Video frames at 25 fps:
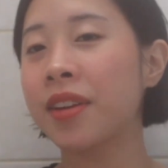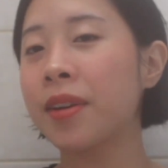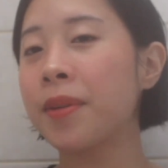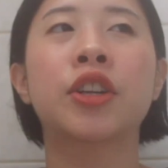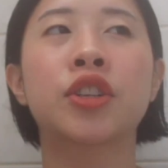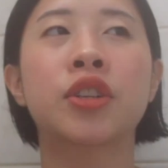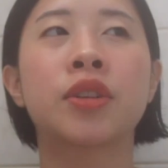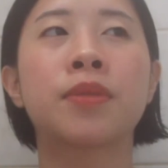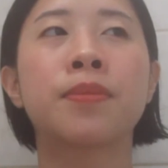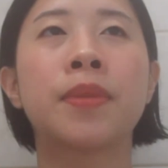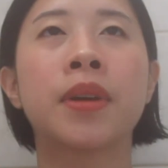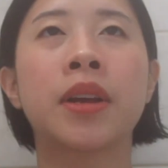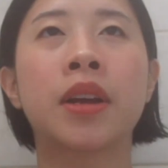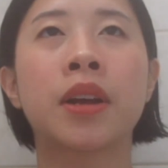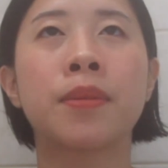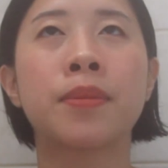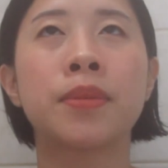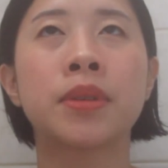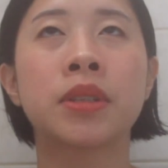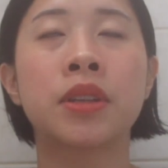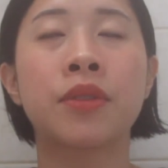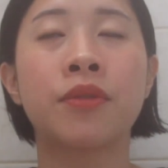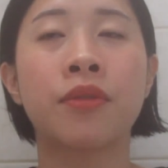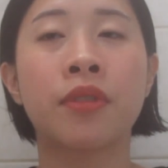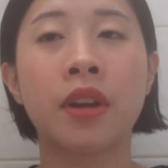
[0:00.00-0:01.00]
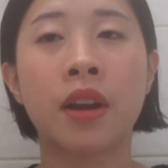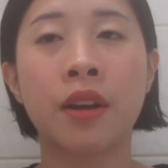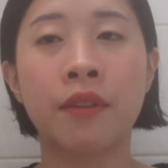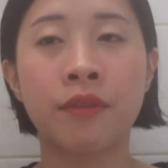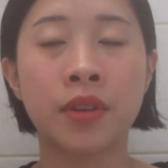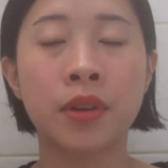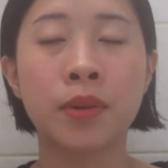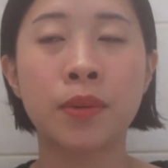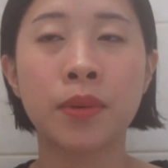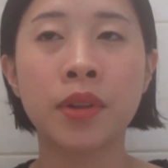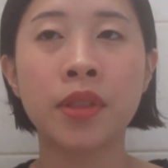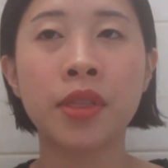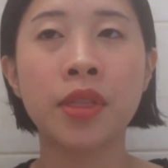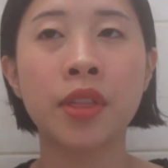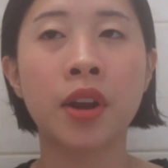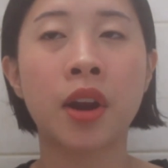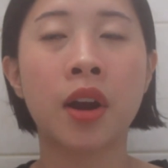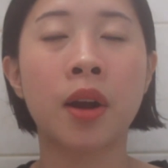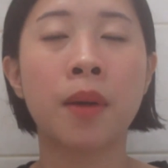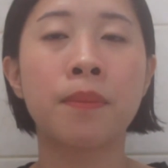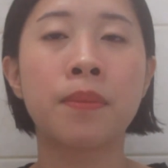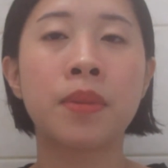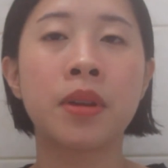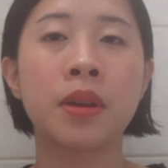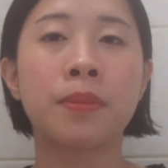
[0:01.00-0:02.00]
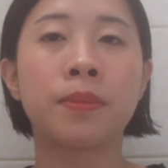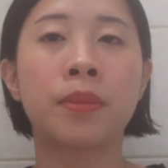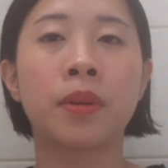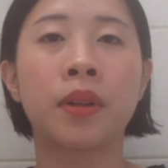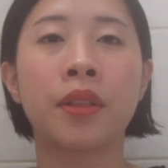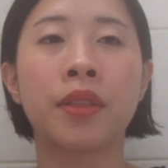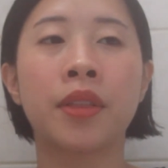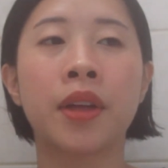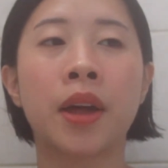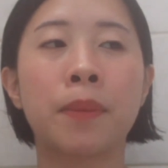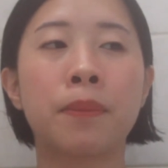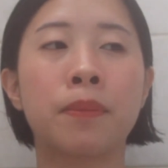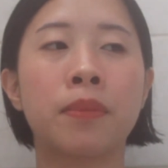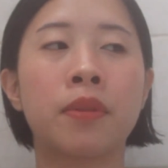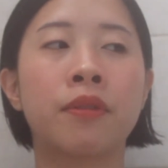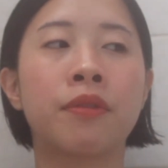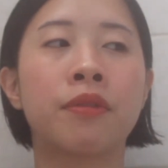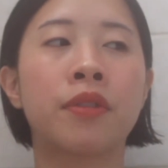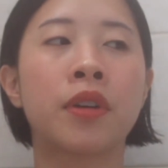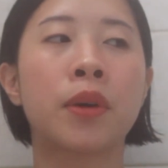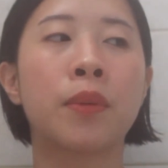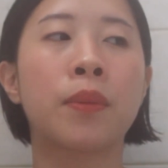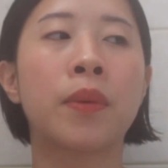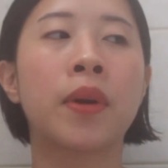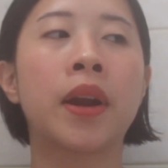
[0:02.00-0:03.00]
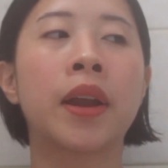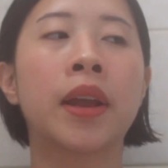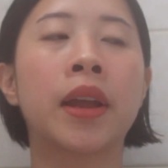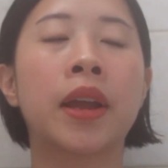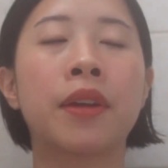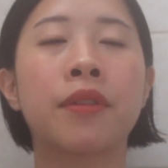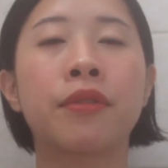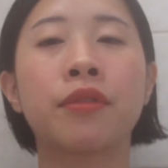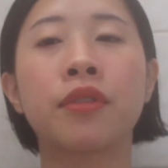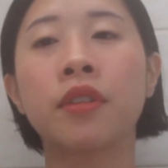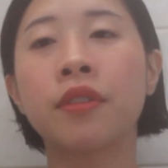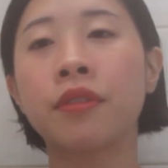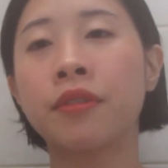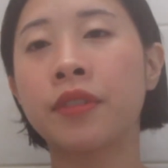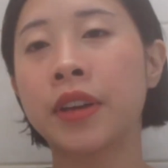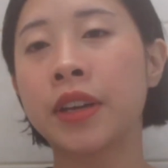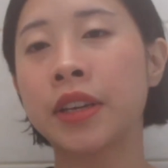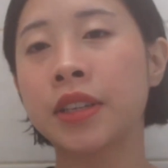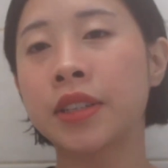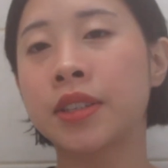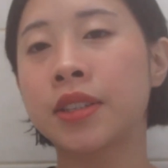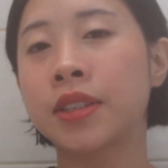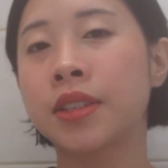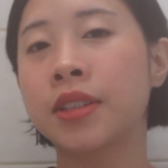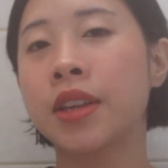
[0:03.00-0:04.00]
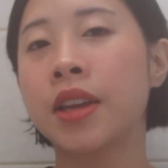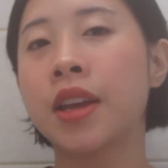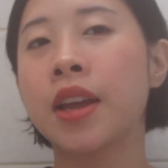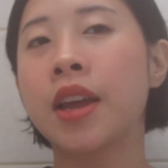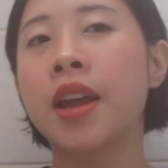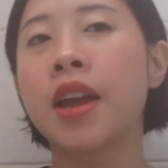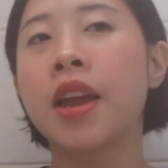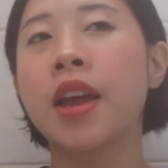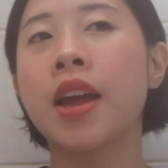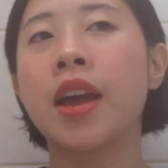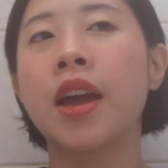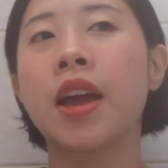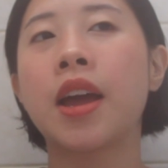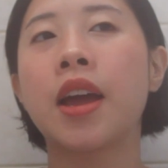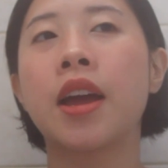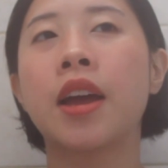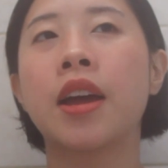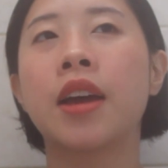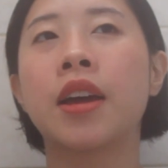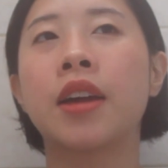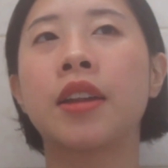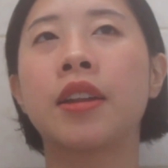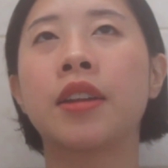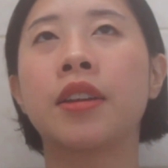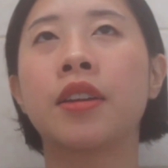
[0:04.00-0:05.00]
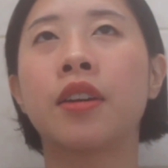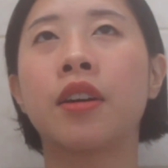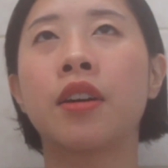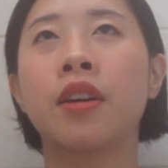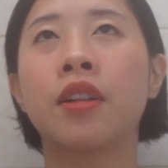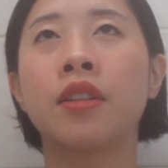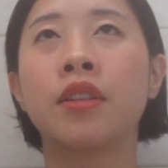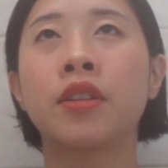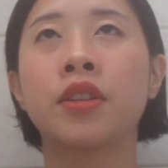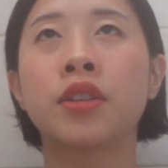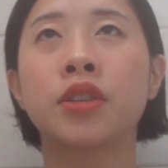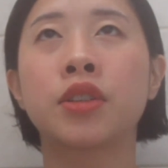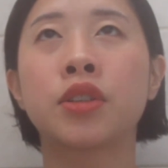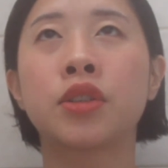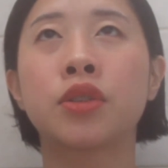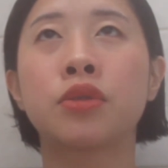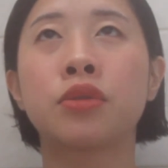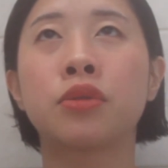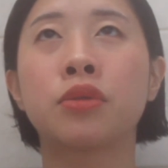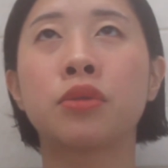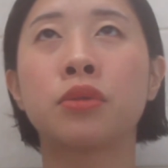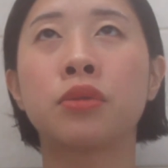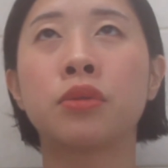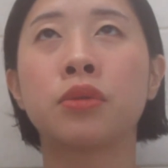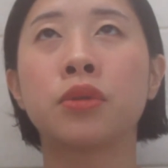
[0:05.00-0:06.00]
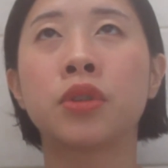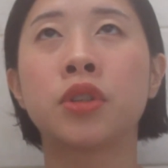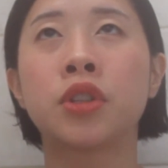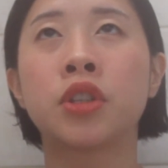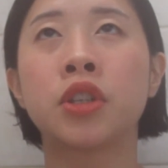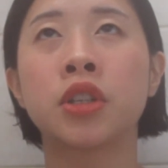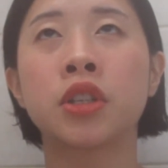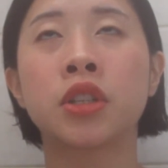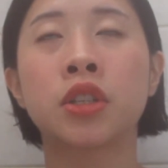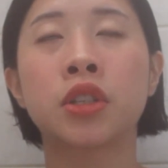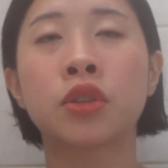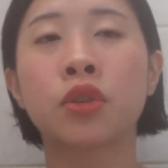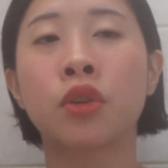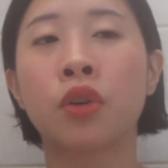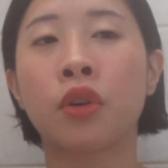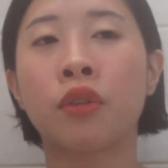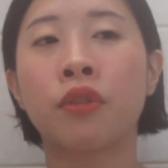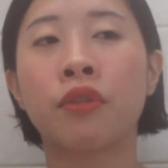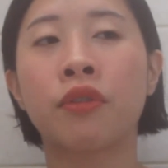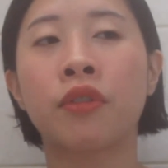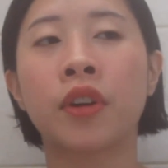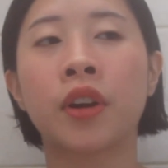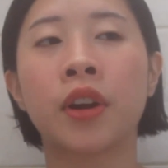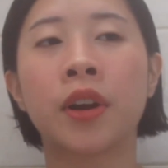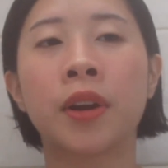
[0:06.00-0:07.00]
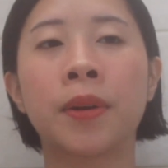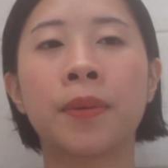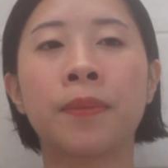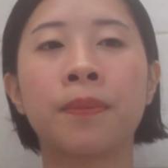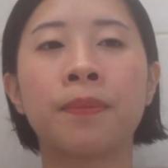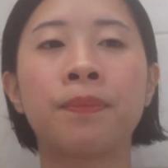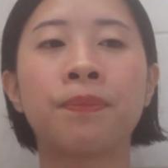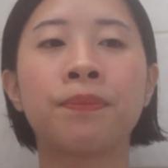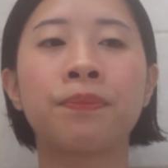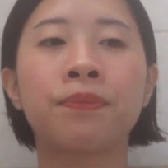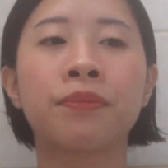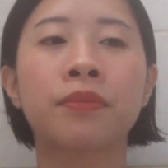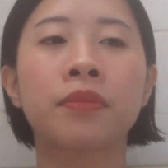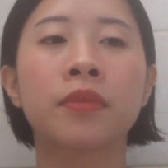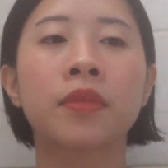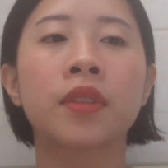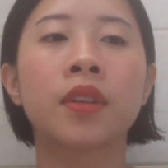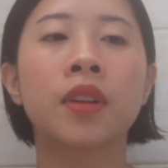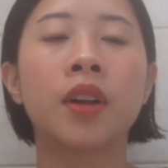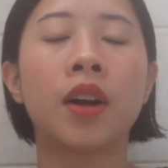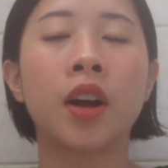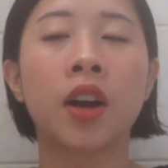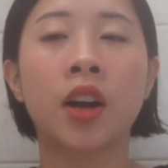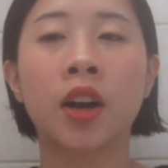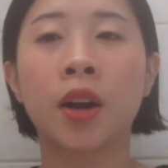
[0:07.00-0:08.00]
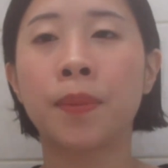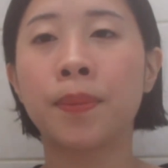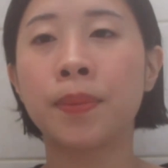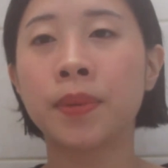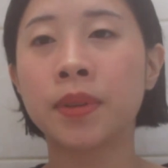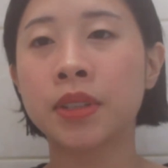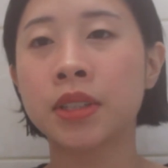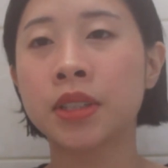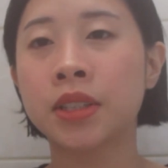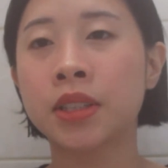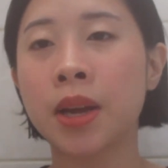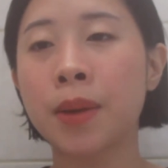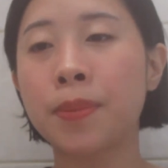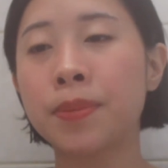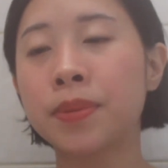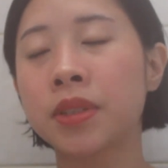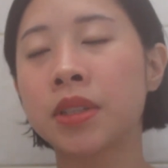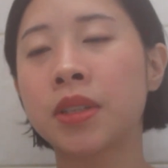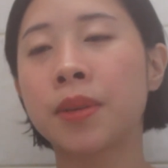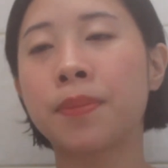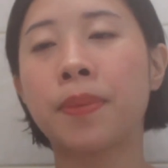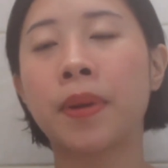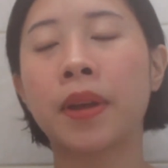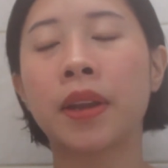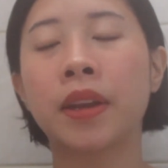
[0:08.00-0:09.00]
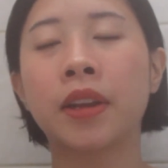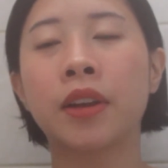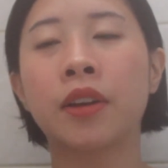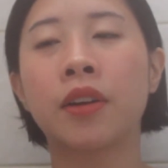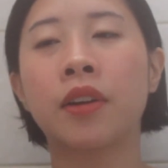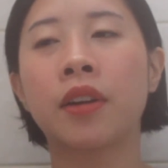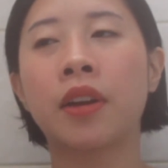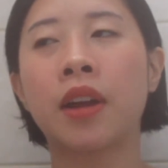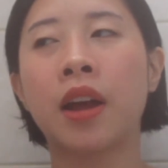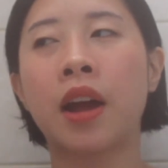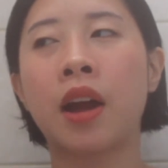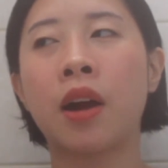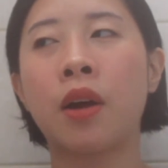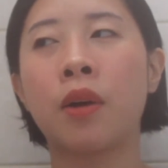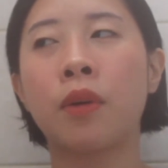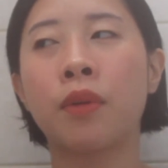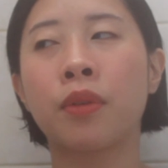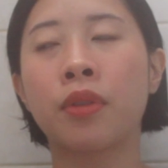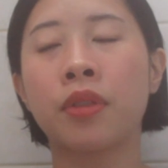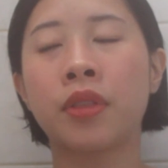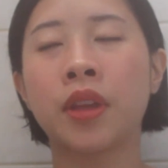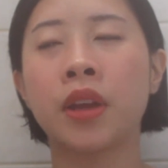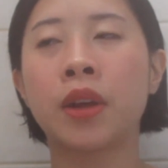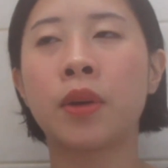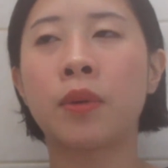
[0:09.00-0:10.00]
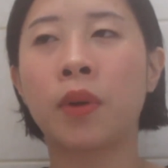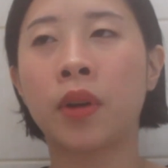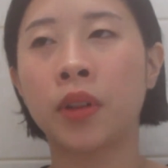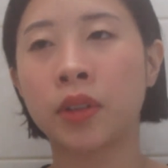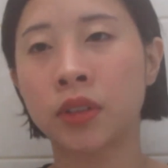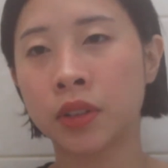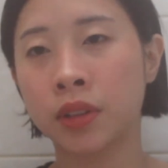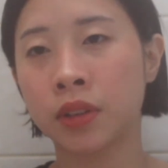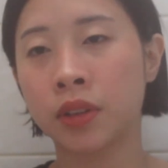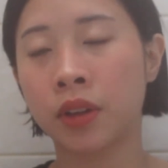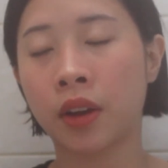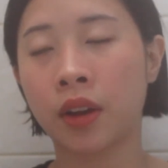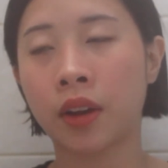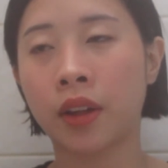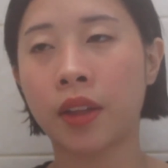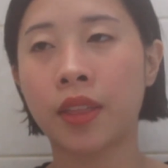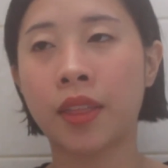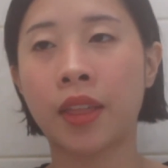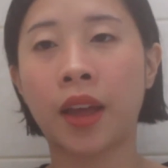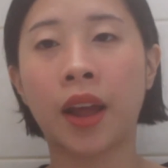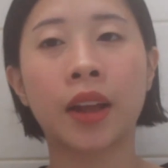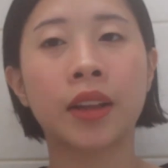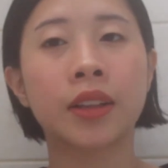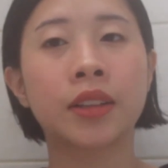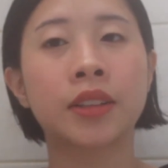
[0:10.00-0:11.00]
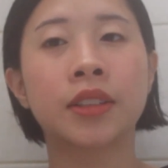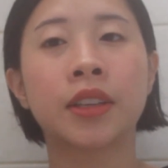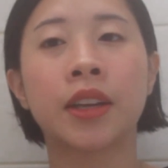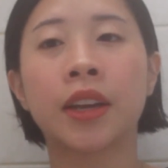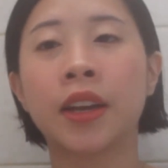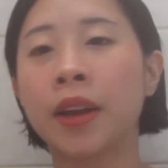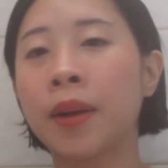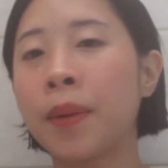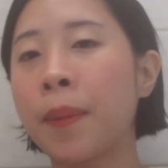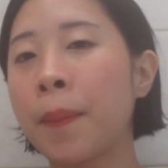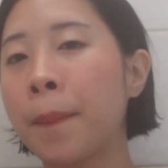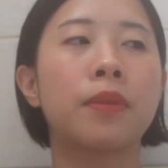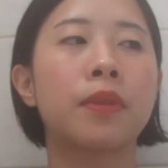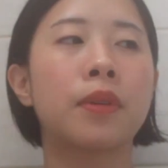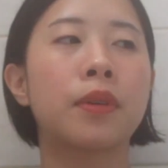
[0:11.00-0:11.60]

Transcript: Natural makeup isn't for everyone. There are people that prefer wearing a full face and others who just go for a couple steps depending on how they want to look that day.